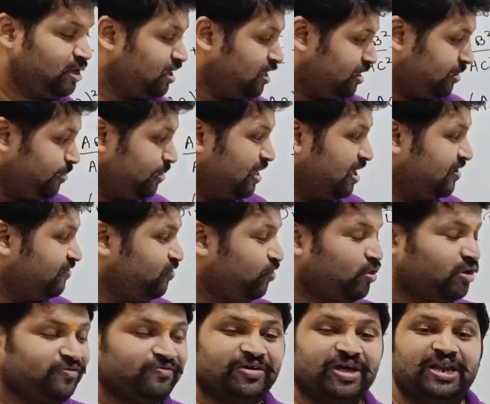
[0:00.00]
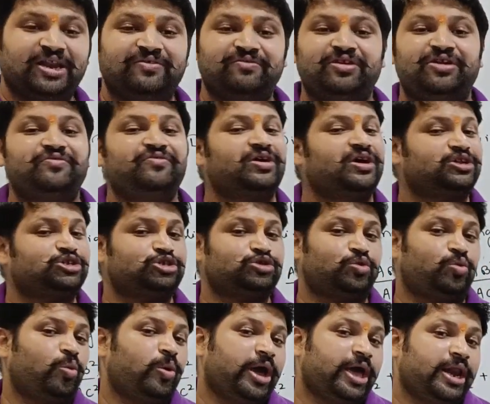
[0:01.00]
Therefore, whenever we are
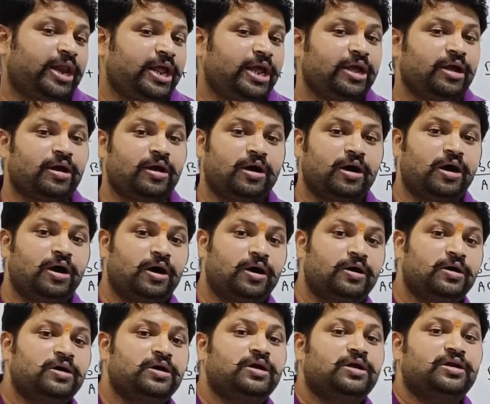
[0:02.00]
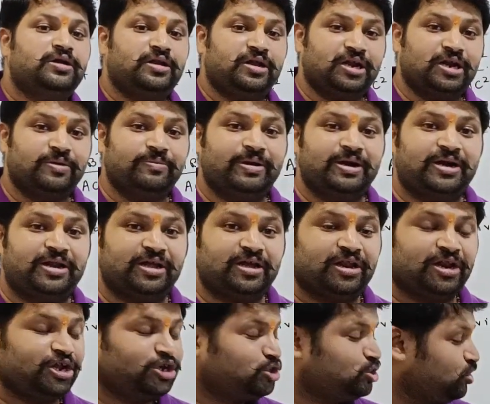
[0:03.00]
squaring a trigonometric
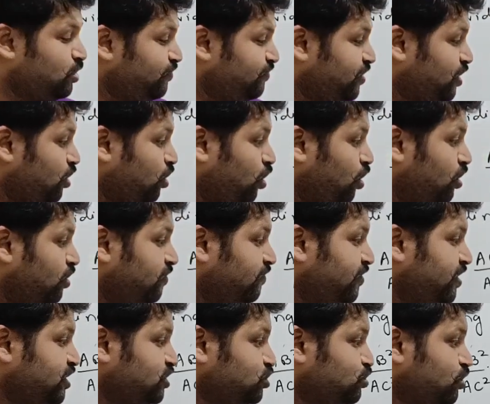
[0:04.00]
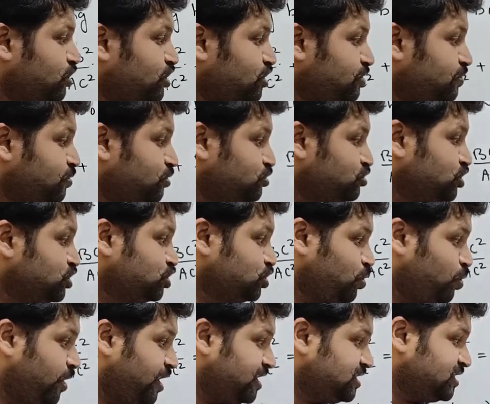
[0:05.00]
ratio, we are always going to put the
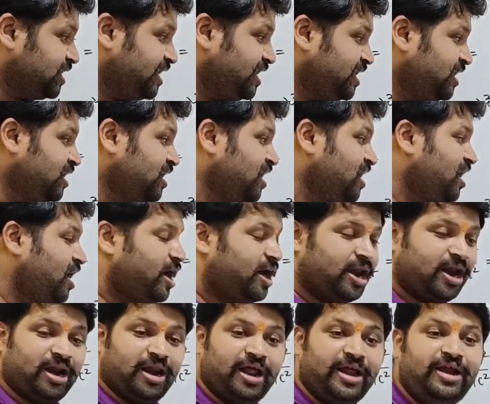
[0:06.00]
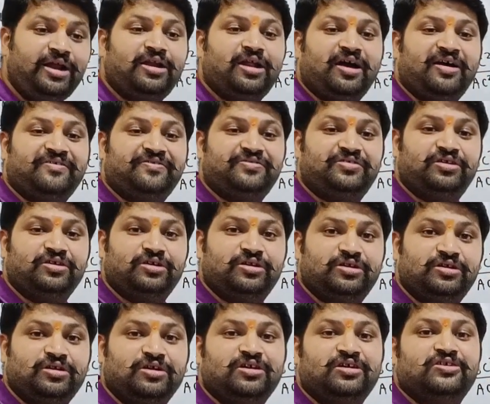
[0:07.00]
square sign right after
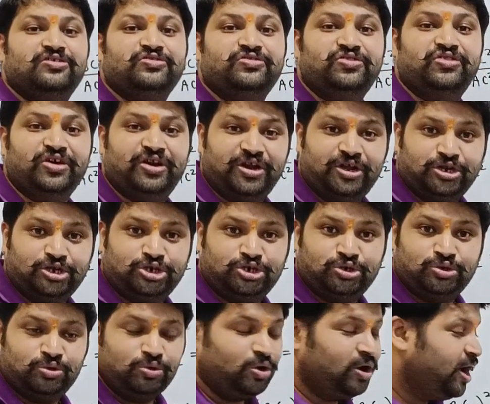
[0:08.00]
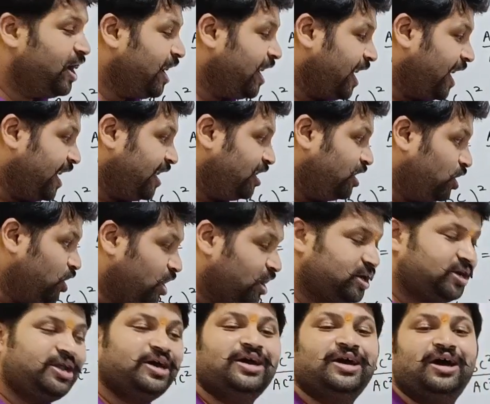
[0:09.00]
the ratio and
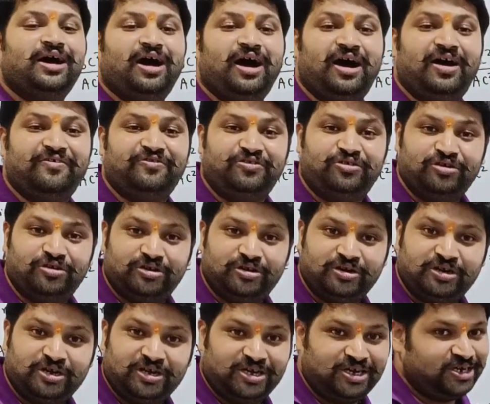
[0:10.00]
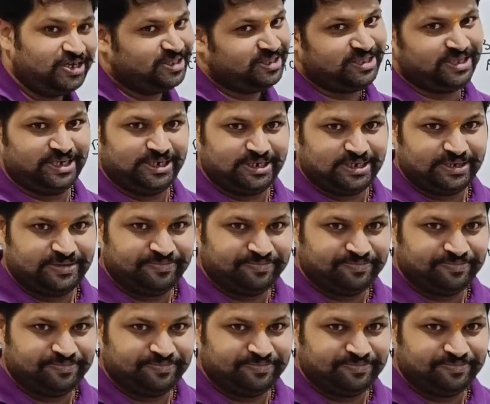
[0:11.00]
not after theta.